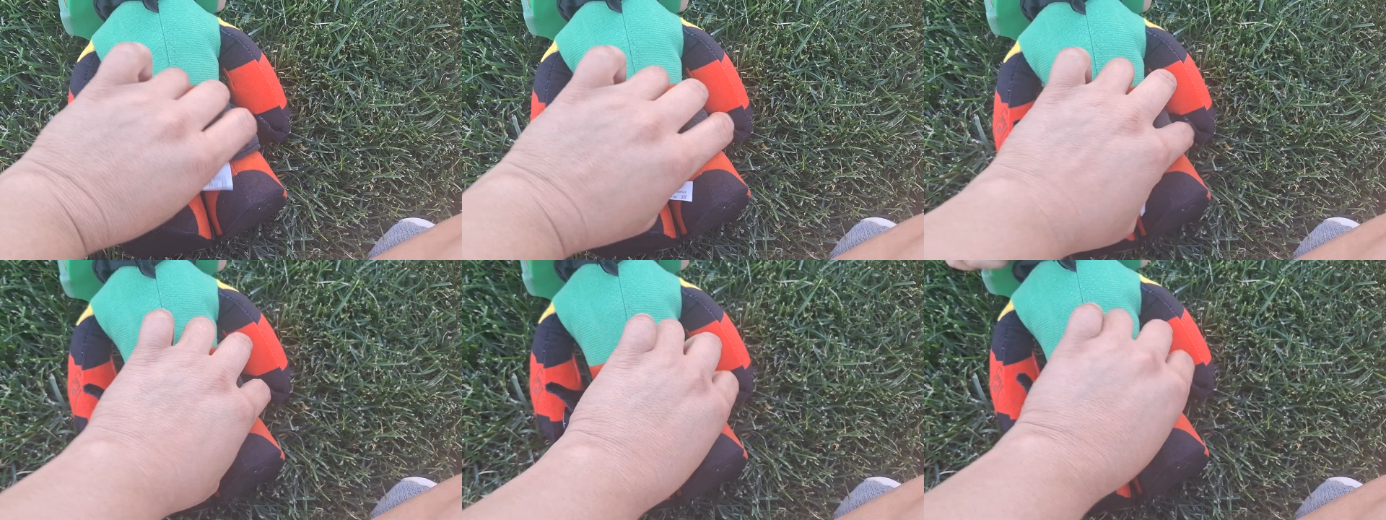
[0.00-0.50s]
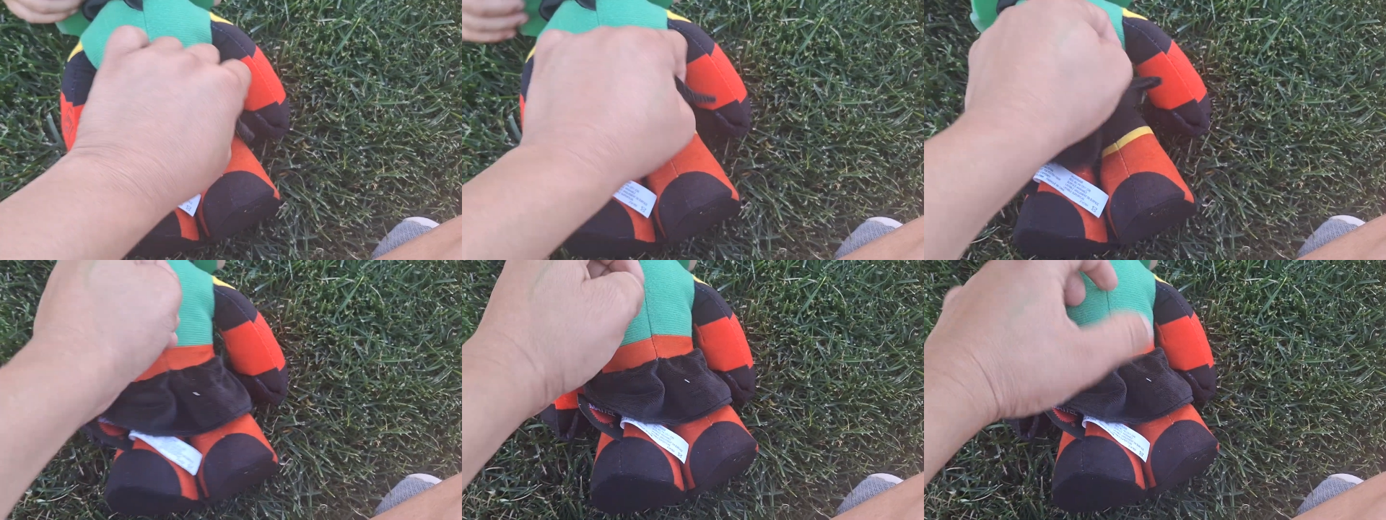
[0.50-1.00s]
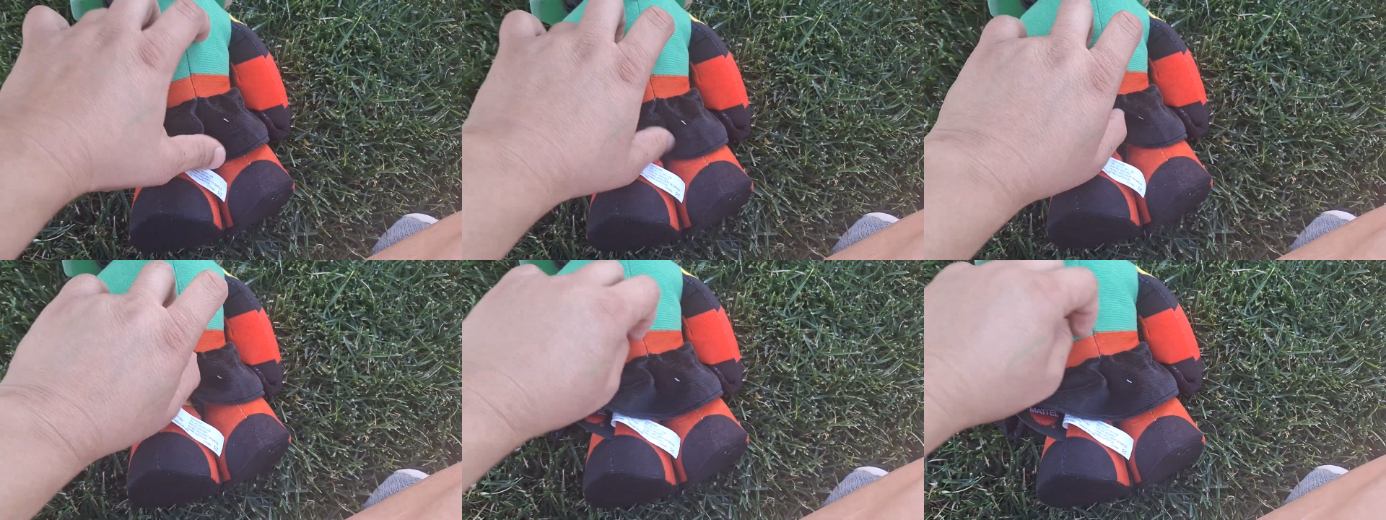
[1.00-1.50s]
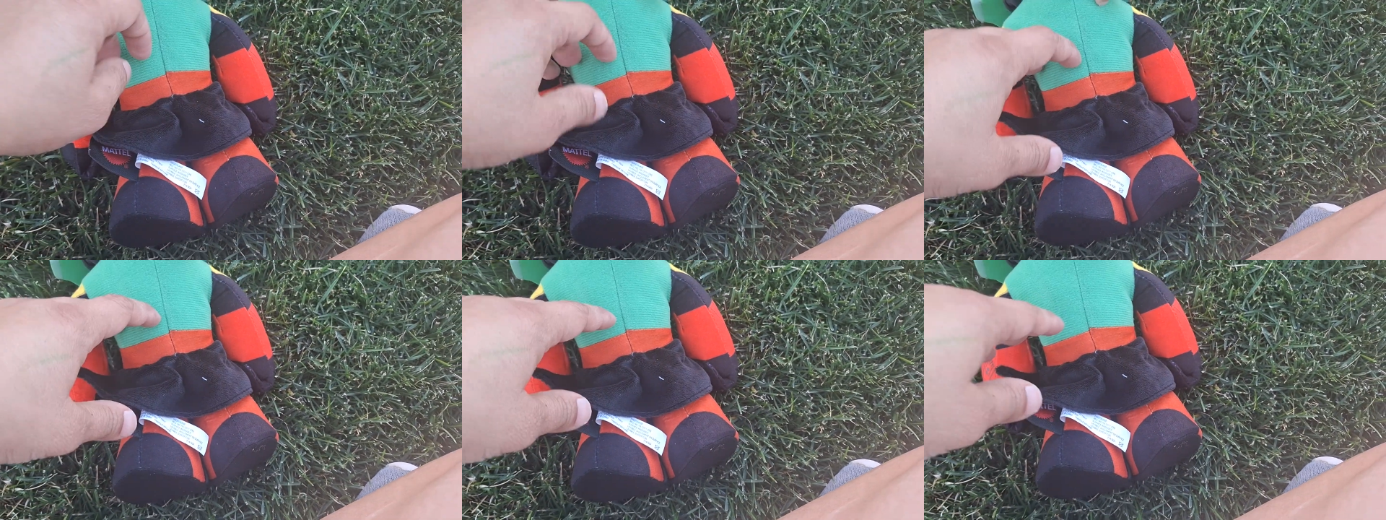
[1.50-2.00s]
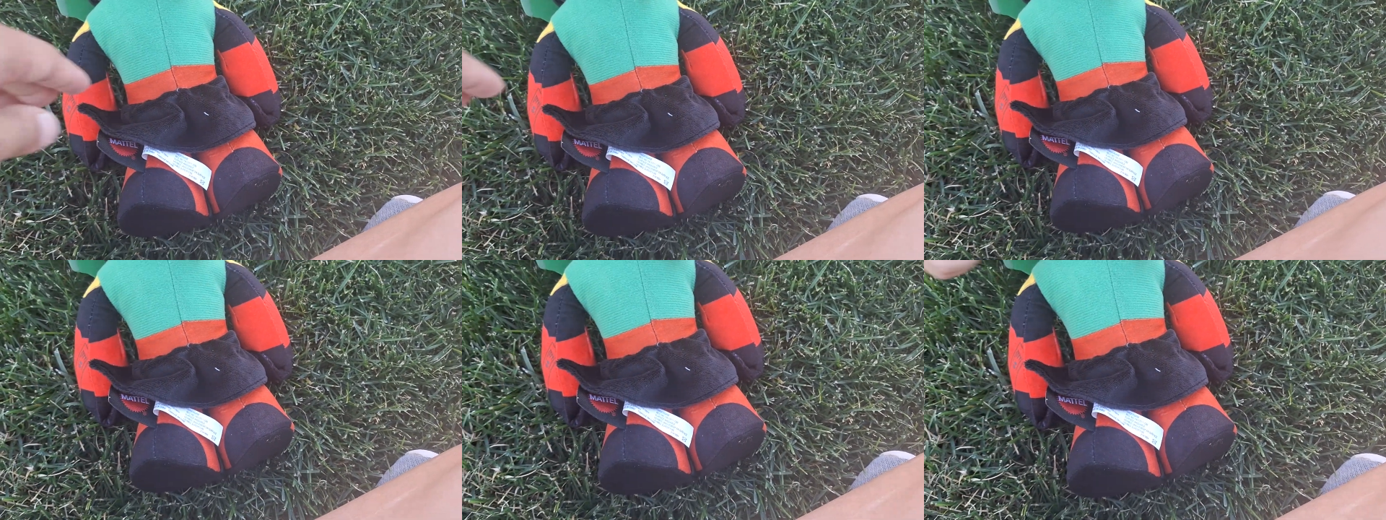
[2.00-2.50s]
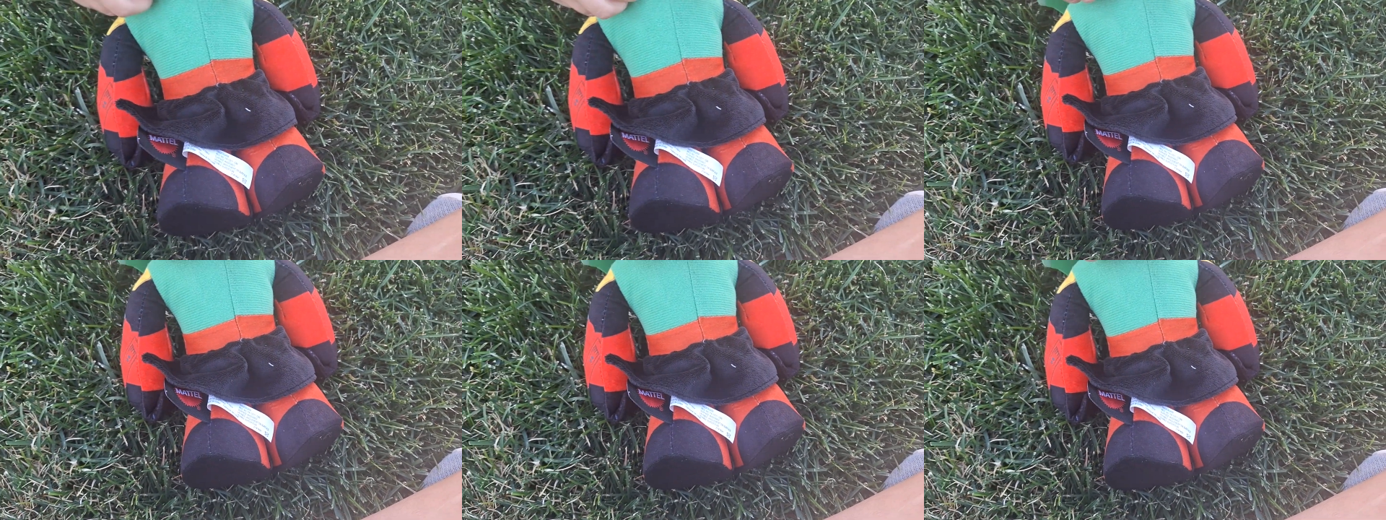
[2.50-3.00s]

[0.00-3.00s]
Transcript: Nobody's mouth can be seen.